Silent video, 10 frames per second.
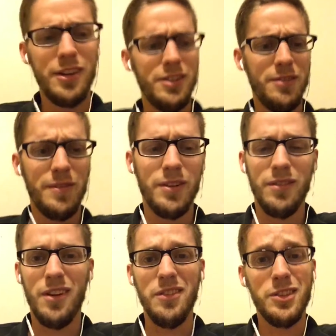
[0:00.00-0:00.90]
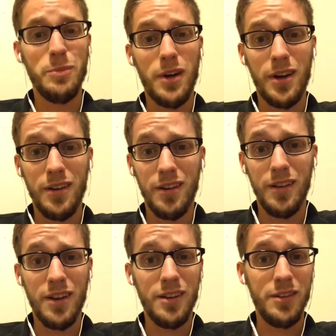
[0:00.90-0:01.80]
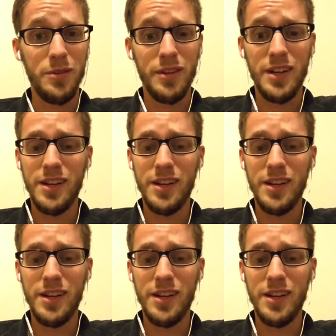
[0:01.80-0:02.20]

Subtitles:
I just felt on the spot a lot doing it,